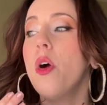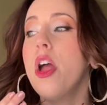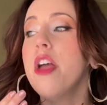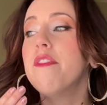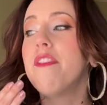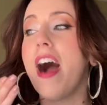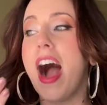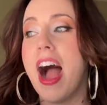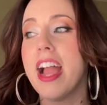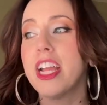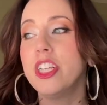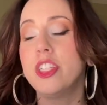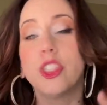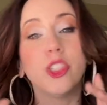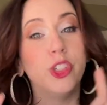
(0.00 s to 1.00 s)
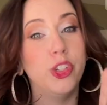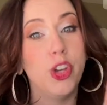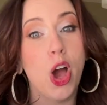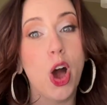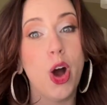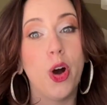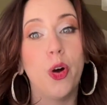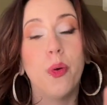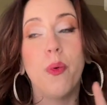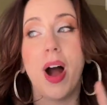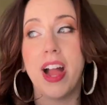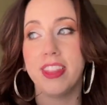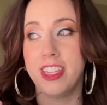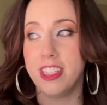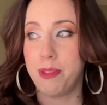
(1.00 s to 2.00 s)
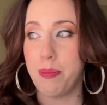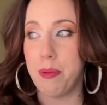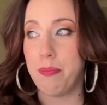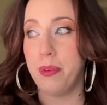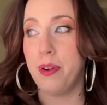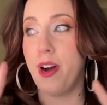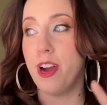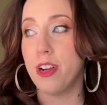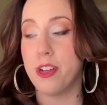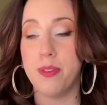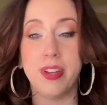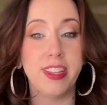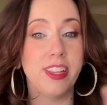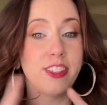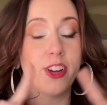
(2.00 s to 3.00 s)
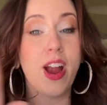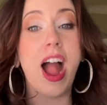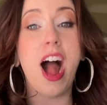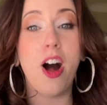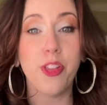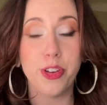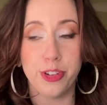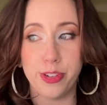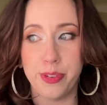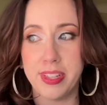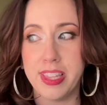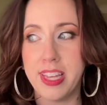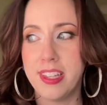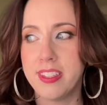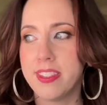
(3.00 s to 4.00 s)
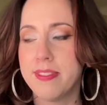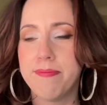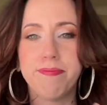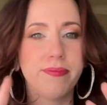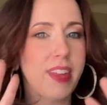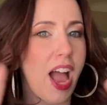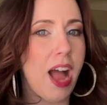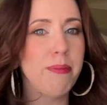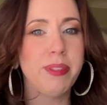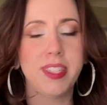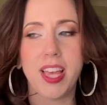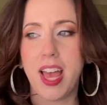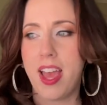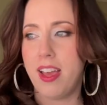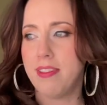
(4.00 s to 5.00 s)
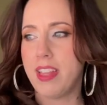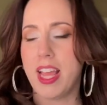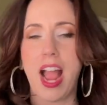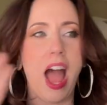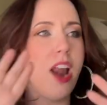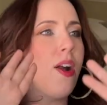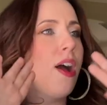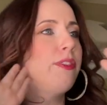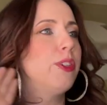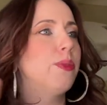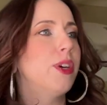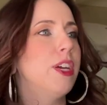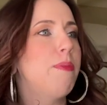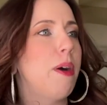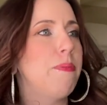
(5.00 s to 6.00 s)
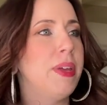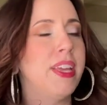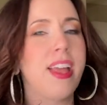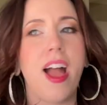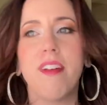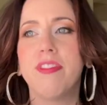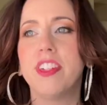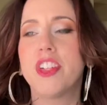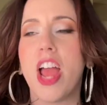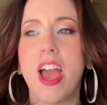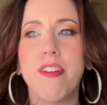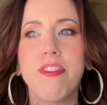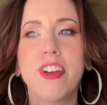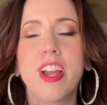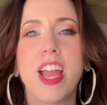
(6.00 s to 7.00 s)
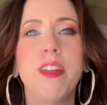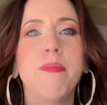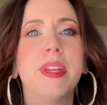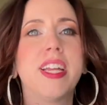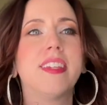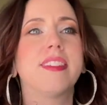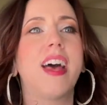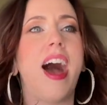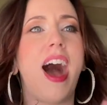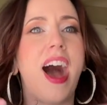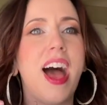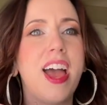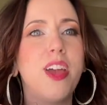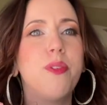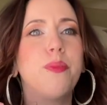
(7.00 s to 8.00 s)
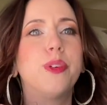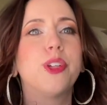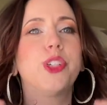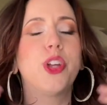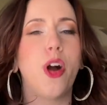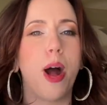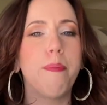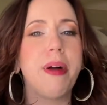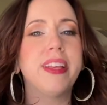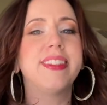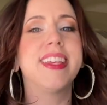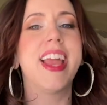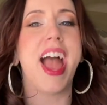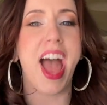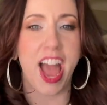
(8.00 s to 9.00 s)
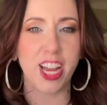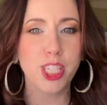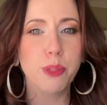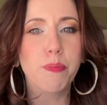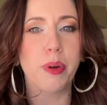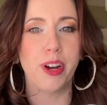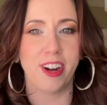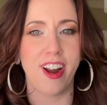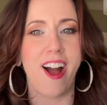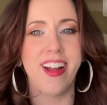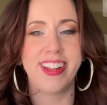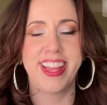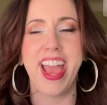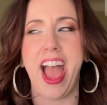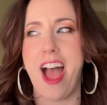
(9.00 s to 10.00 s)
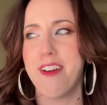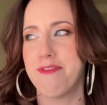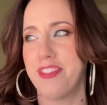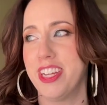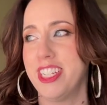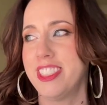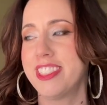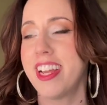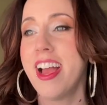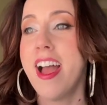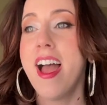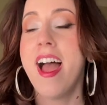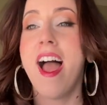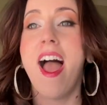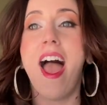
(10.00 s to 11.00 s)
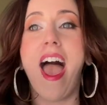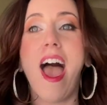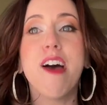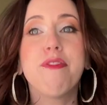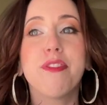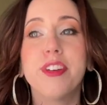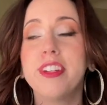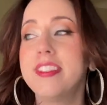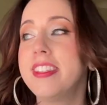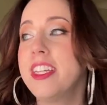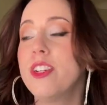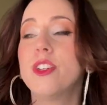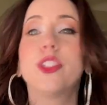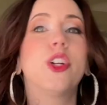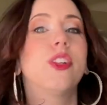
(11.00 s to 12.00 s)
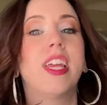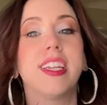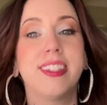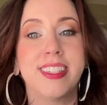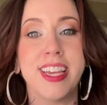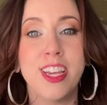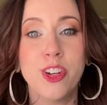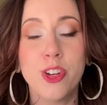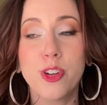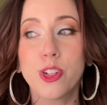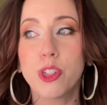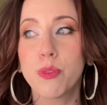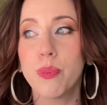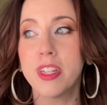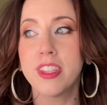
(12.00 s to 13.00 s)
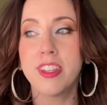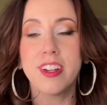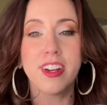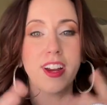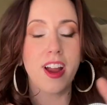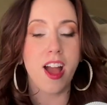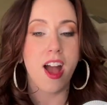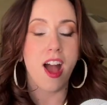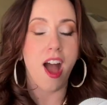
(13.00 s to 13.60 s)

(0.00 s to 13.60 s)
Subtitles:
if I could just know why these people are doing this or how they're doing this, I'm set. Like, I don't have to worry about being catfish ever again because I will show up as the expert on catfish. Every single show, like Tinder Swindler,